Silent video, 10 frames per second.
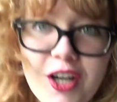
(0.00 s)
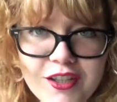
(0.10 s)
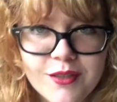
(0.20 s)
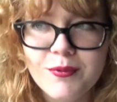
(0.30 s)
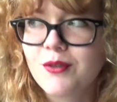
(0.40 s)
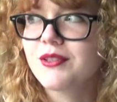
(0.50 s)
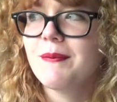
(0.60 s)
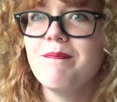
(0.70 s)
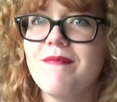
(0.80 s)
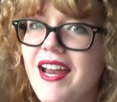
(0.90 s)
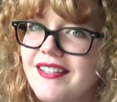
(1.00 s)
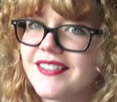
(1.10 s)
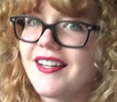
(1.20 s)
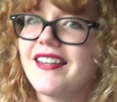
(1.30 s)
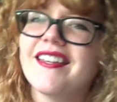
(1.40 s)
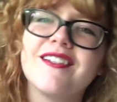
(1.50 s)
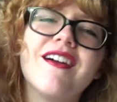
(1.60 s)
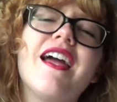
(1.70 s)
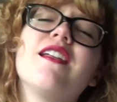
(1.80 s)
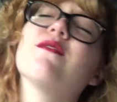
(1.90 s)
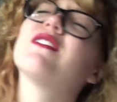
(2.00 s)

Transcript: thought this book was amazing. I thought the writing